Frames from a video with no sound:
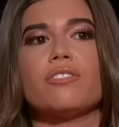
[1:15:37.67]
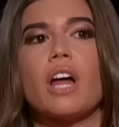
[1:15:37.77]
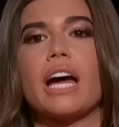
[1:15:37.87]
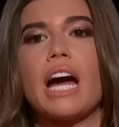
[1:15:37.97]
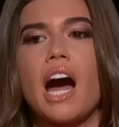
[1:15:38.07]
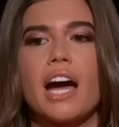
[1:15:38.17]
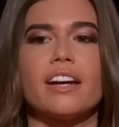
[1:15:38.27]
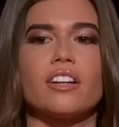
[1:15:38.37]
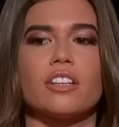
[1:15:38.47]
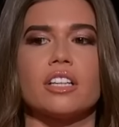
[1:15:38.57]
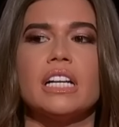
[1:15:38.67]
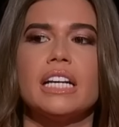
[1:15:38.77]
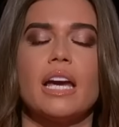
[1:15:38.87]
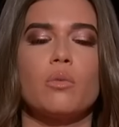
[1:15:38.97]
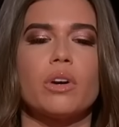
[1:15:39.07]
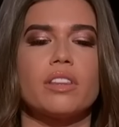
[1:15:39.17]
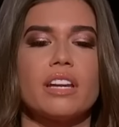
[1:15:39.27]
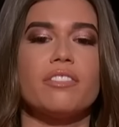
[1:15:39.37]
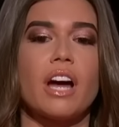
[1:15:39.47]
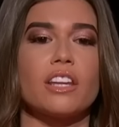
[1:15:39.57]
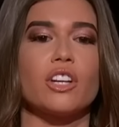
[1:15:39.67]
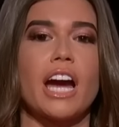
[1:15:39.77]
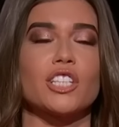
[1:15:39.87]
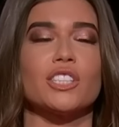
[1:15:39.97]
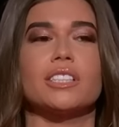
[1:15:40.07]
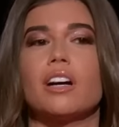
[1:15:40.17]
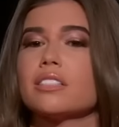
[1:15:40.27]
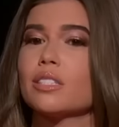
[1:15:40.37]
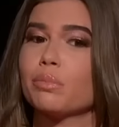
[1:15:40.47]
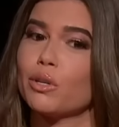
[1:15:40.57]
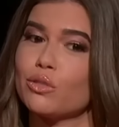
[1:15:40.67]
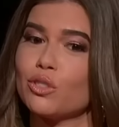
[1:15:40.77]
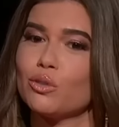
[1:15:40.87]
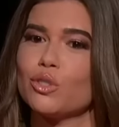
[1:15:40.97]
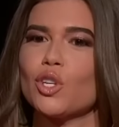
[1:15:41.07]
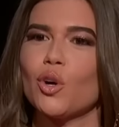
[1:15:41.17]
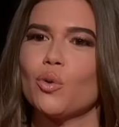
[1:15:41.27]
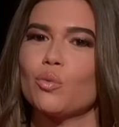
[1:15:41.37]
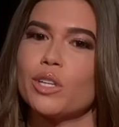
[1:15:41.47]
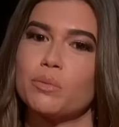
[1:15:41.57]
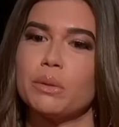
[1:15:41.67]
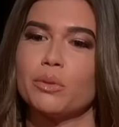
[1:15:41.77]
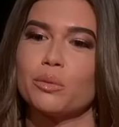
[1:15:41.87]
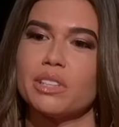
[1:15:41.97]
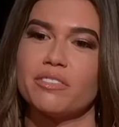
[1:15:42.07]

fly higher, and where they fly, they're actually not supposed to. So rich people are really